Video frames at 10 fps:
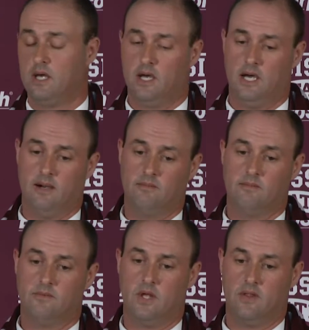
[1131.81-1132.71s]

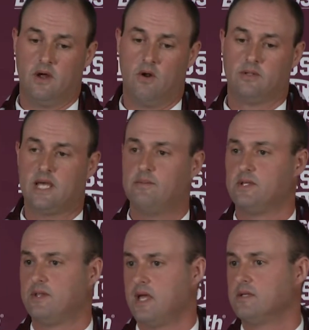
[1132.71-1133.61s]
They're all types
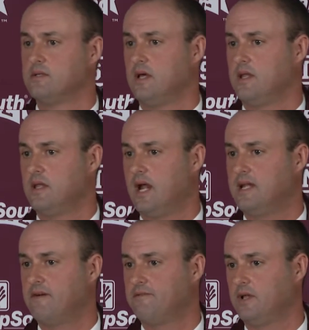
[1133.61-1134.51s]
of things that I
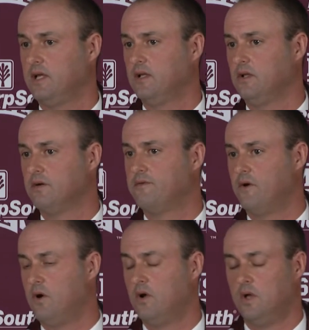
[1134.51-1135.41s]
definitely look
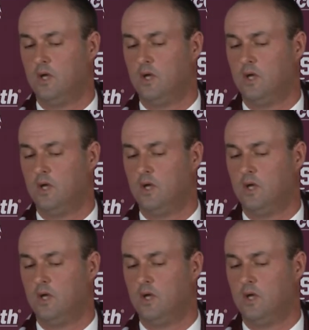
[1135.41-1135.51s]
for